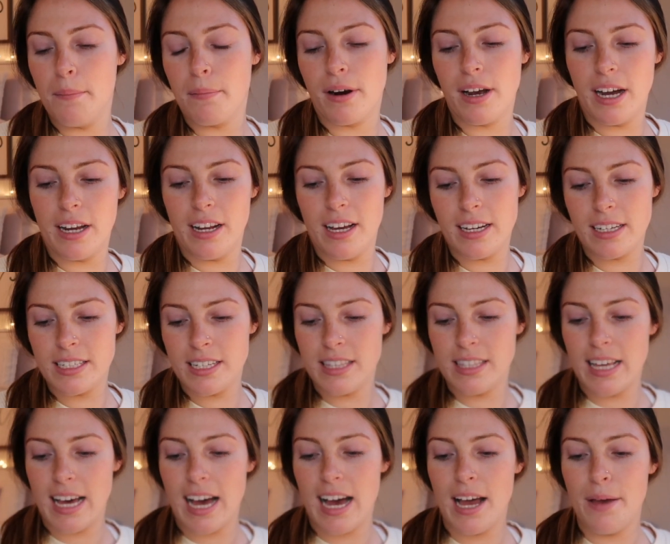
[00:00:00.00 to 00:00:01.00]
product
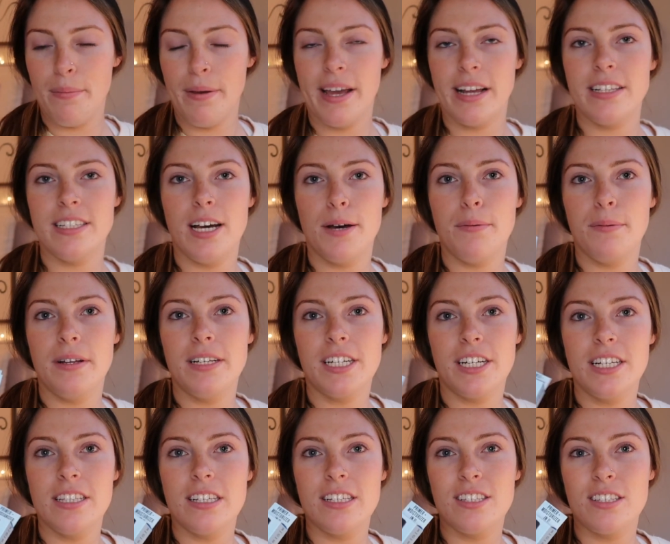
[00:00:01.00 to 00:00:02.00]
that I picked up
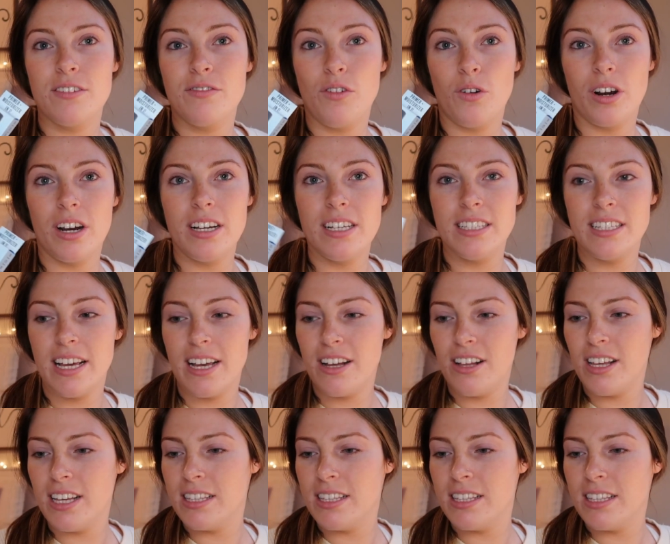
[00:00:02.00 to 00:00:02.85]
during the Sephora sale,